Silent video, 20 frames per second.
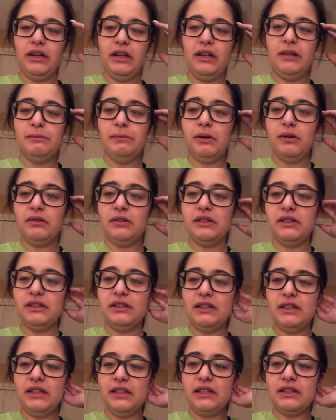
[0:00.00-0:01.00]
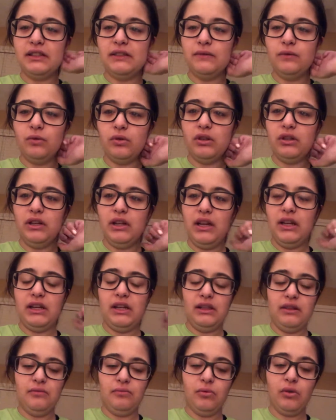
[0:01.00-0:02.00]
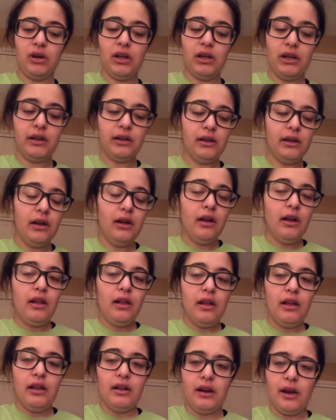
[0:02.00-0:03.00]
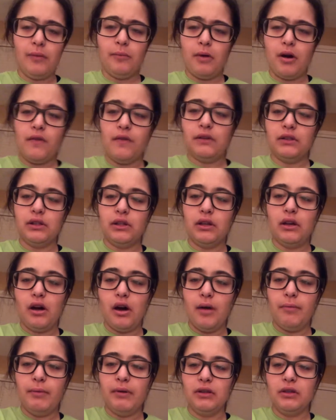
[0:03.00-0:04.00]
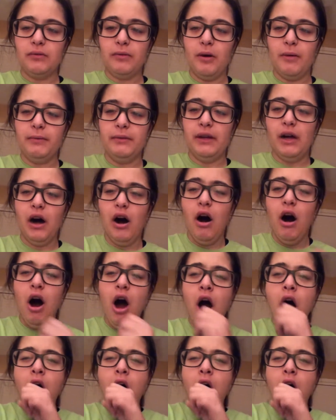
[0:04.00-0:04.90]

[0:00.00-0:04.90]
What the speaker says: It's about 6:48 in the morning, and I'm obviously up as you can tell.